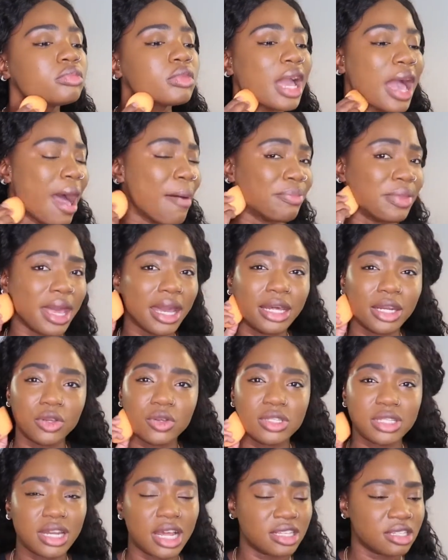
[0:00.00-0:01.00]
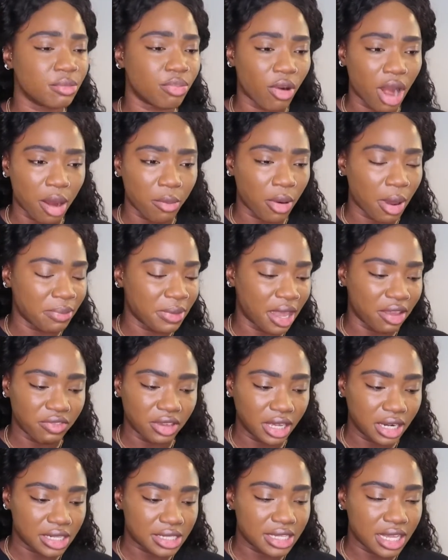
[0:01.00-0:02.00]
I'm not gonna use it as a primer. I'm not even
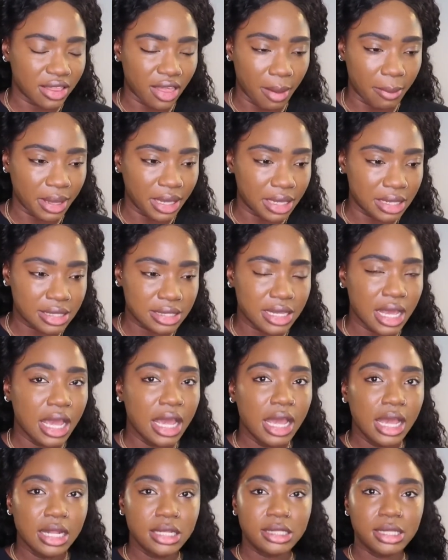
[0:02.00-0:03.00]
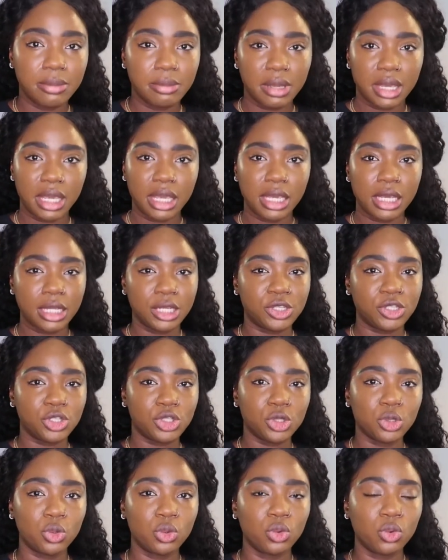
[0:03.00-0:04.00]
gonna say that because to me it's
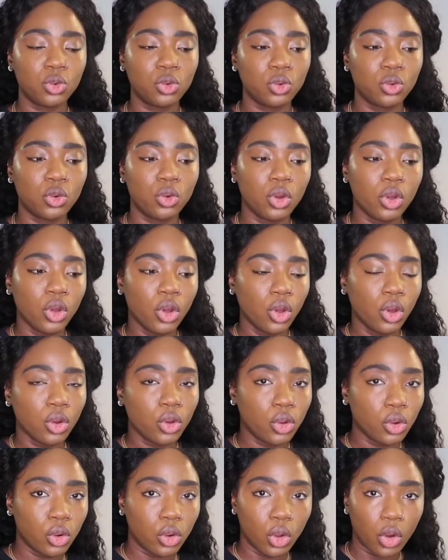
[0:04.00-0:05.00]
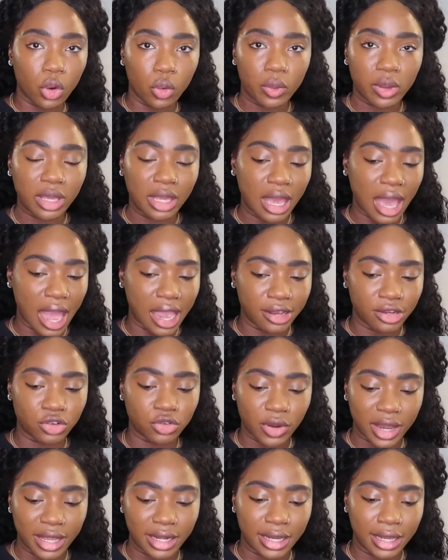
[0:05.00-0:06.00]
too glowy,
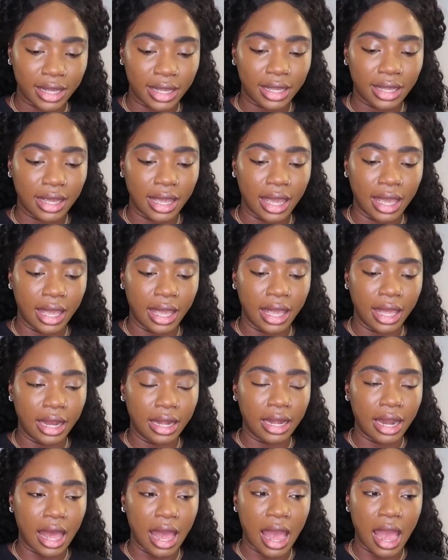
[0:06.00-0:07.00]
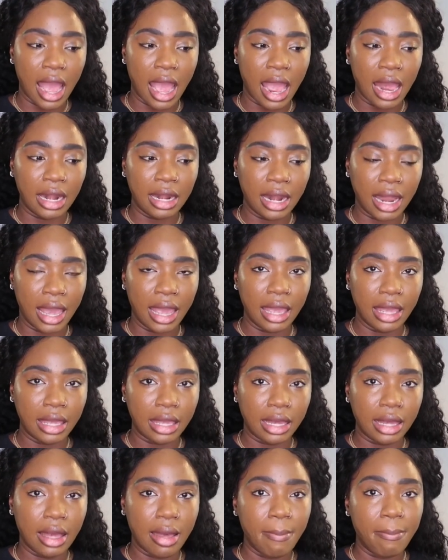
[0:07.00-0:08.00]
hydrating, and I like
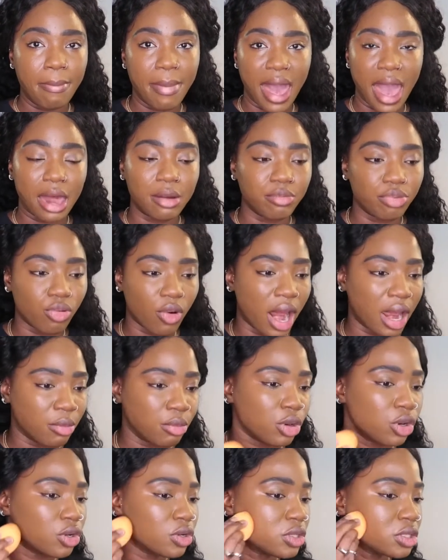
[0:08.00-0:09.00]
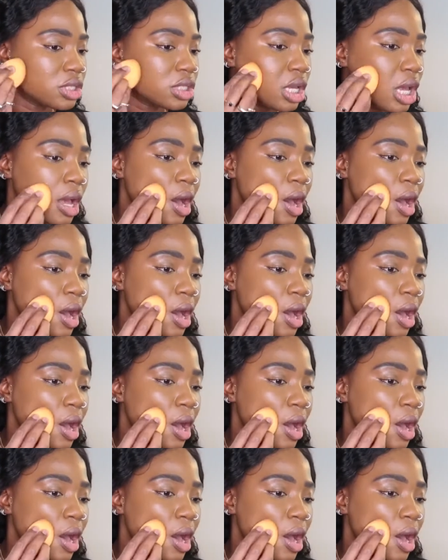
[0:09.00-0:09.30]
matte primers.